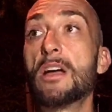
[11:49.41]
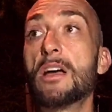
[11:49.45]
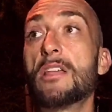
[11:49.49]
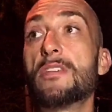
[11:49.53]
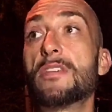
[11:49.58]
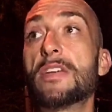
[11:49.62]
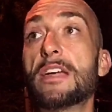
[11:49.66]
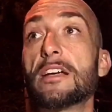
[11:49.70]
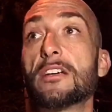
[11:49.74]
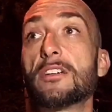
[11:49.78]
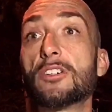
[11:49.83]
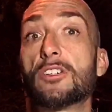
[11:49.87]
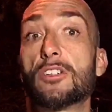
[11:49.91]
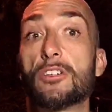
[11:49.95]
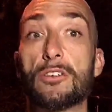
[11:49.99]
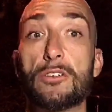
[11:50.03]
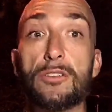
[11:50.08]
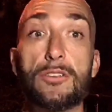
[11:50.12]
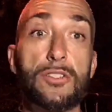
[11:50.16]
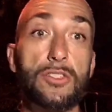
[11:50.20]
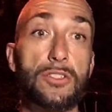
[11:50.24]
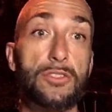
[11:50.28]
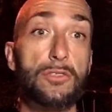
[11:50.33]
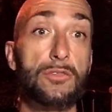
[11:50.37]
They
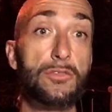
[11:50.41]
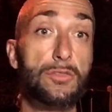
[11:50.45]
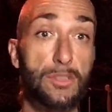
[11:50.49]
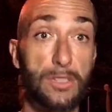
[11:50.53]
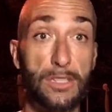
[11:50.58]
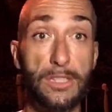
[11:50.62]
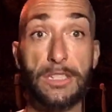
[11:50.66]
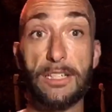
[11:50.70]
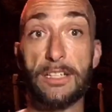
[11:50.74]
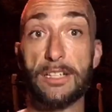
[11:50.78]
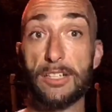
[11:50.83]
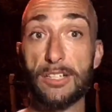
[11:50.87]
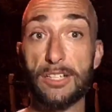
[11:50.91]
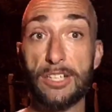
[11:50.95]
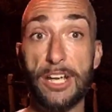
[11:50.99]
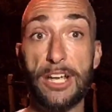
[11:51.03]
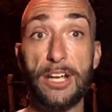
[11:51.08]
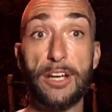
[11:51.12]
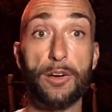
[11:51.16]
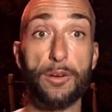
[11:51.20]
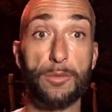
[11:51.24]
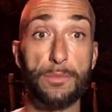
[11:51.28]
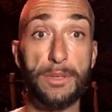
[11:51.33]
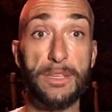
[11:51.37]
encourage you to get a
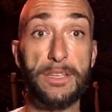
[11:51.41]
job,